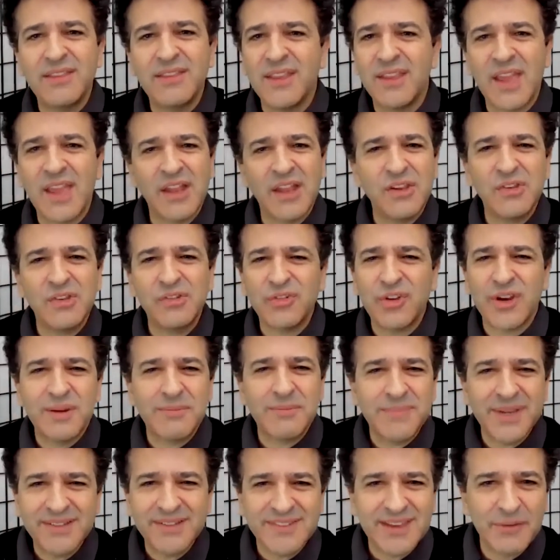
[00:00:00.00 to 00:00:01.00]
and you try to
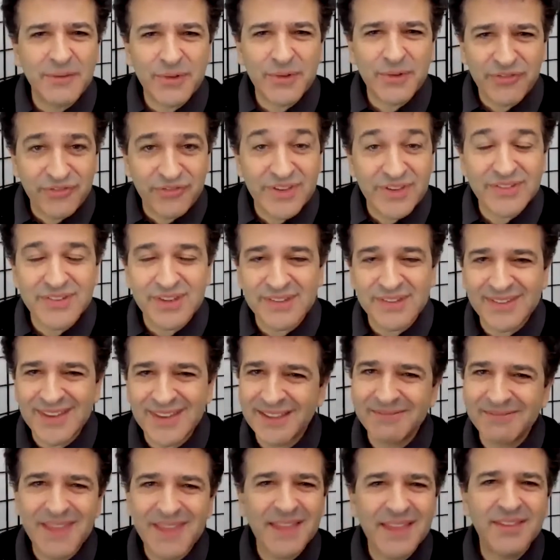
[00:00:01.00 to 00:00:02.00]
mix that with physics.
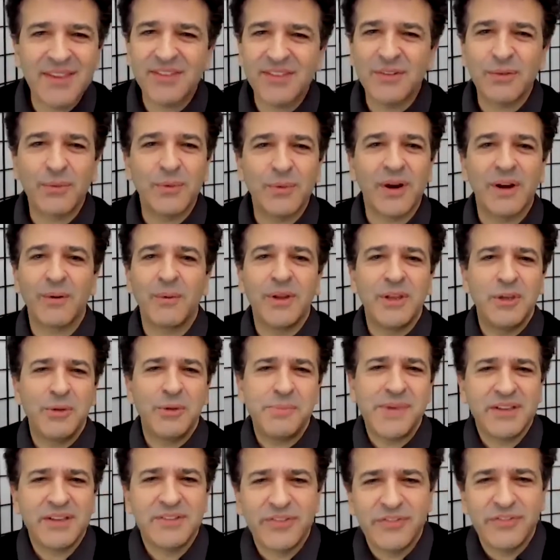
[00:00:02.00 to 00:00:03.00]
Like, that doesn't work when you
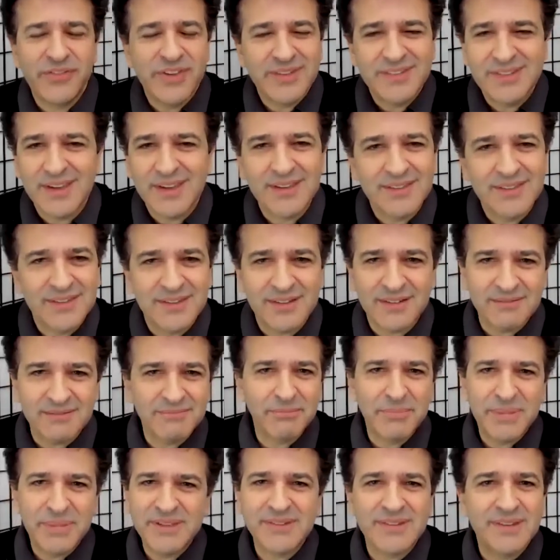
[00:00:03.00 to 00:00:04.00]
mix physics and
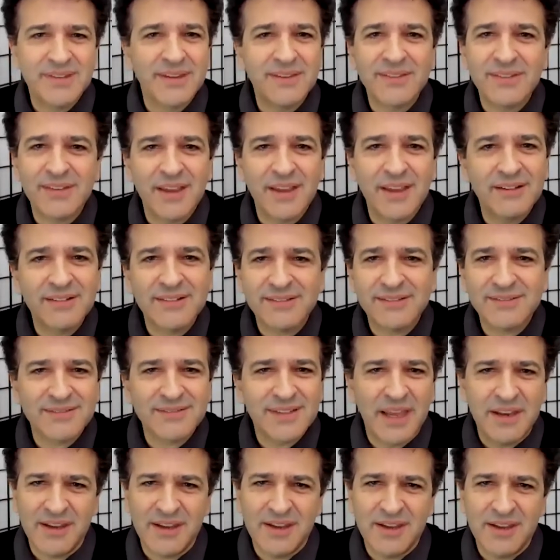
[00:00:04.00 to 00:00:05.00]
business,
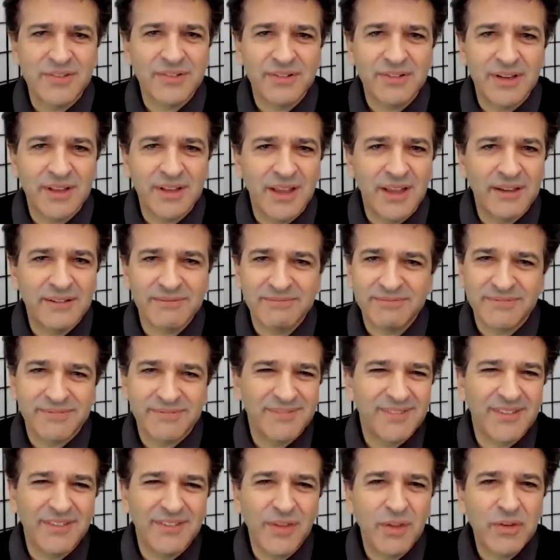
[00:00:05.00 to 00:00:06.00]
and history. Like,
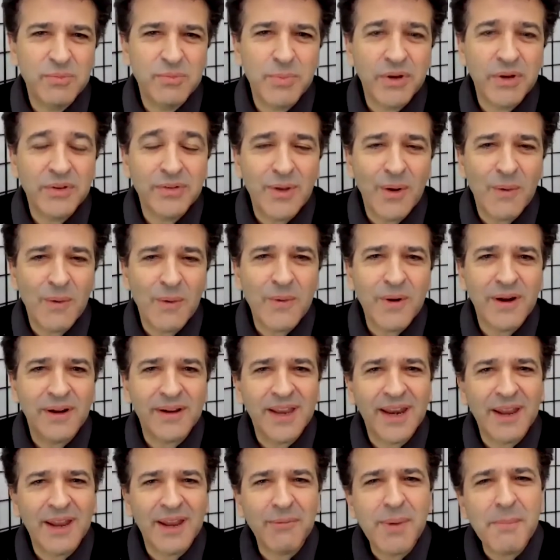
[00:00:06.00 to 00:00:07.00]
those books don't
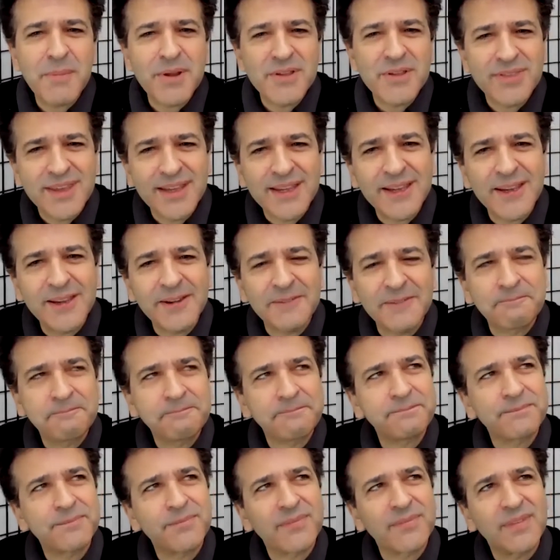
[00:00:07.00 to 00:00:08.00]
work. And I remember thinking,
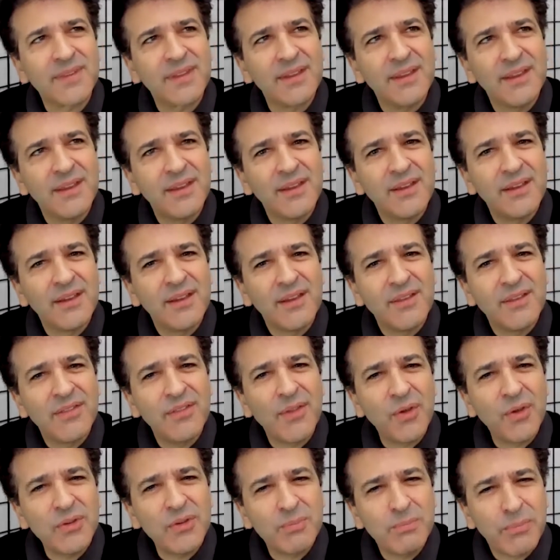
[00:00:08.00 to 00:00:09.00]

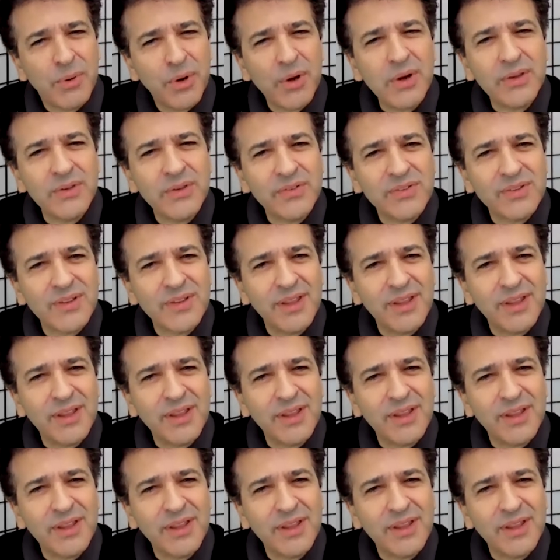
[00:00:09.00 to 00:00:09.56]
those books,